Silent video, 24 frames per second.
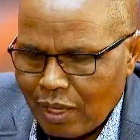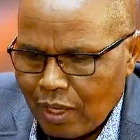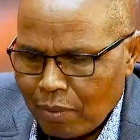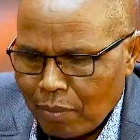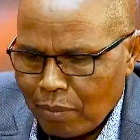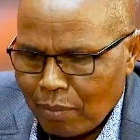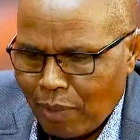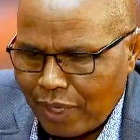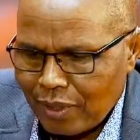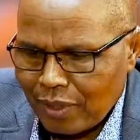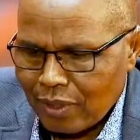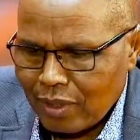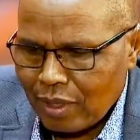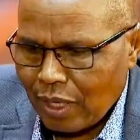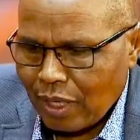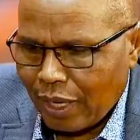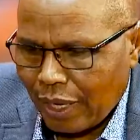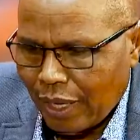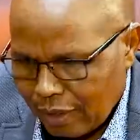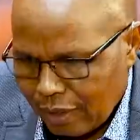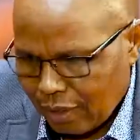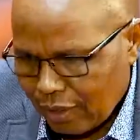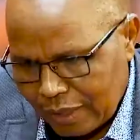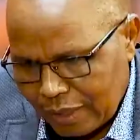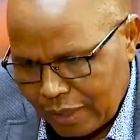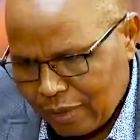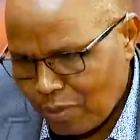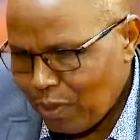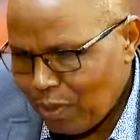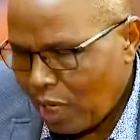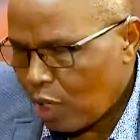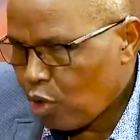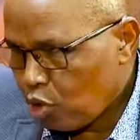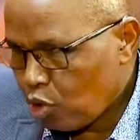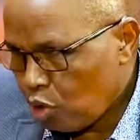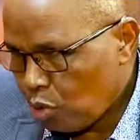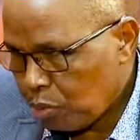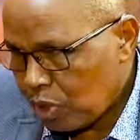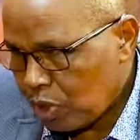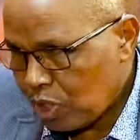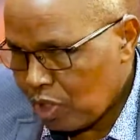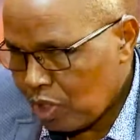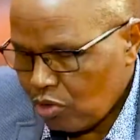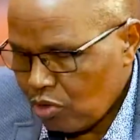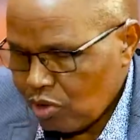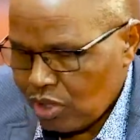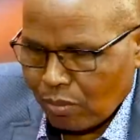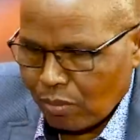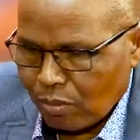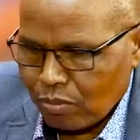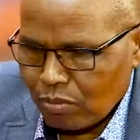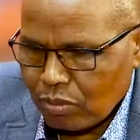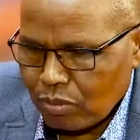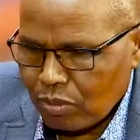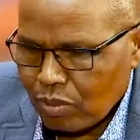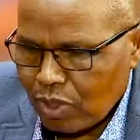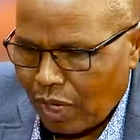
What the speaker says: might get me grouped into some,